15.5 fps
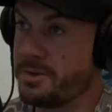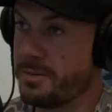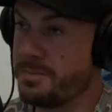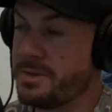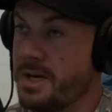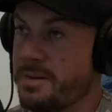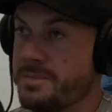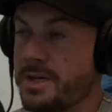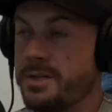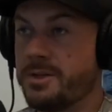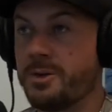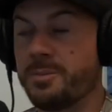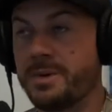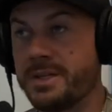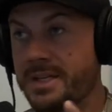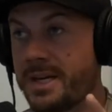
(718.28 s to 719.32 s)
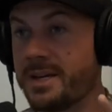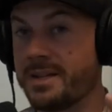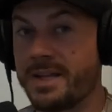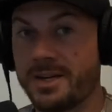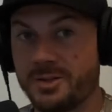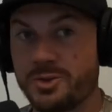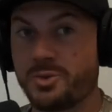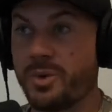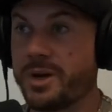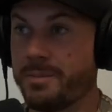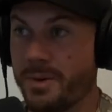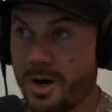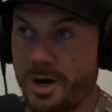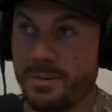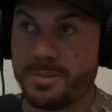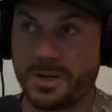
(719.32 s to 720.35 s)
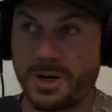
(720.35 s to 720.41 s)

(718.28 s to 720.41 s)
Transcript: Sometimes they do. But yeah, they swim up